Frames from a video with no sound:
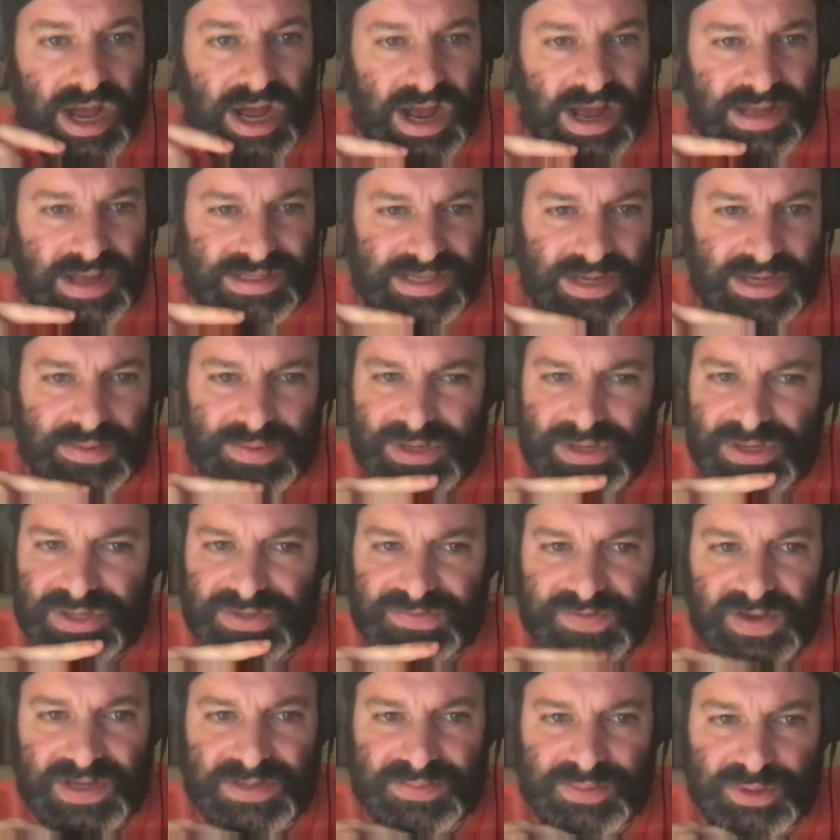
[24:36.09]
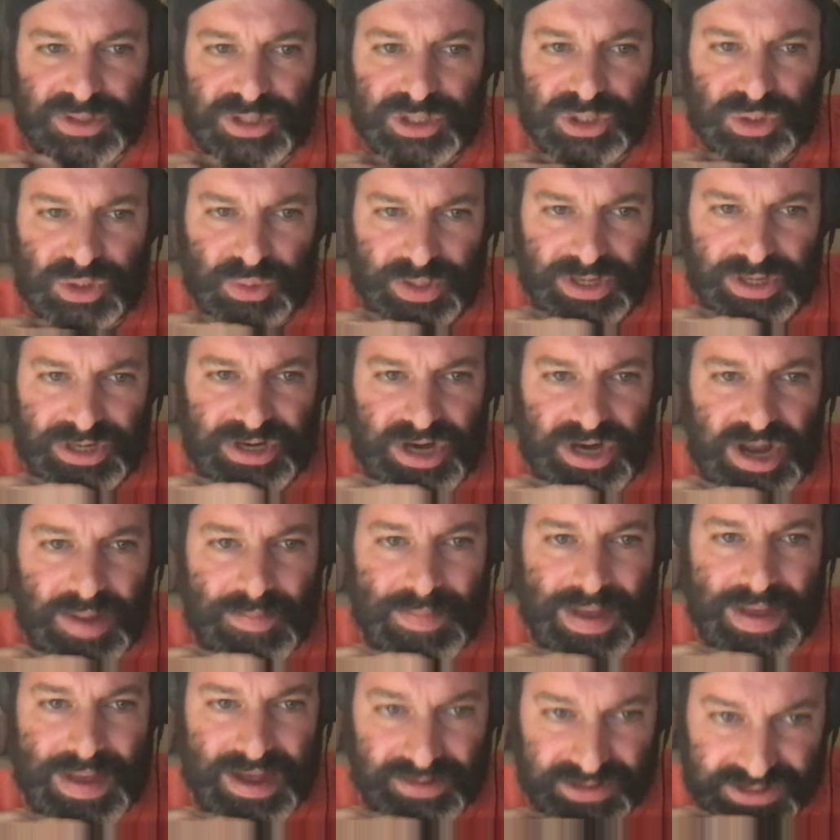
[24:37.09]
I'd say we use Facebook and Twitter
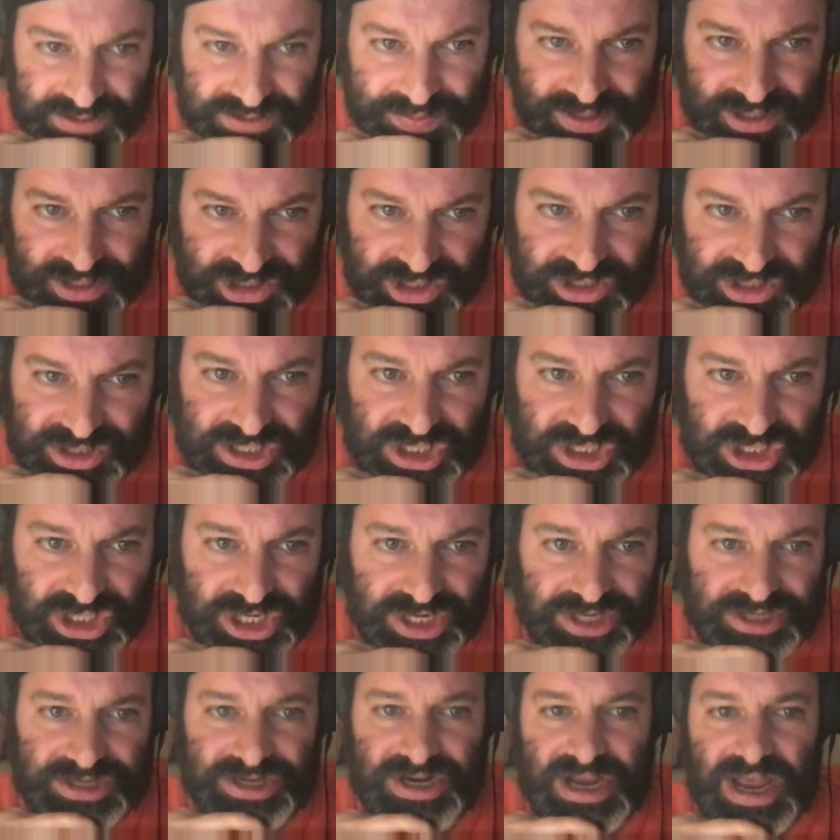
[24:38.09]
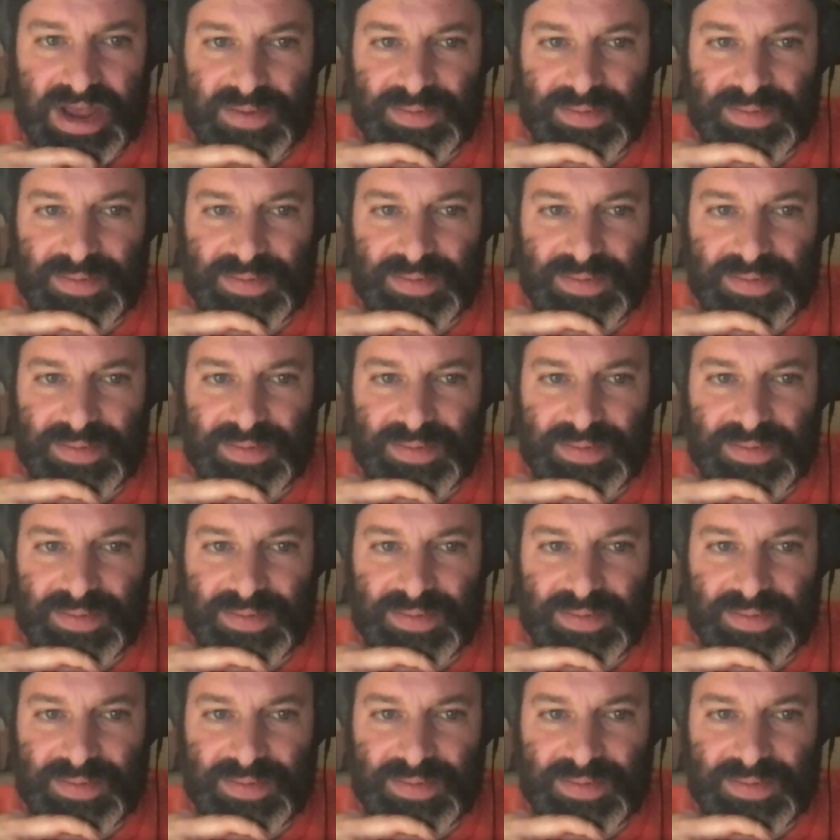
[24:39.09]
about as much as each other,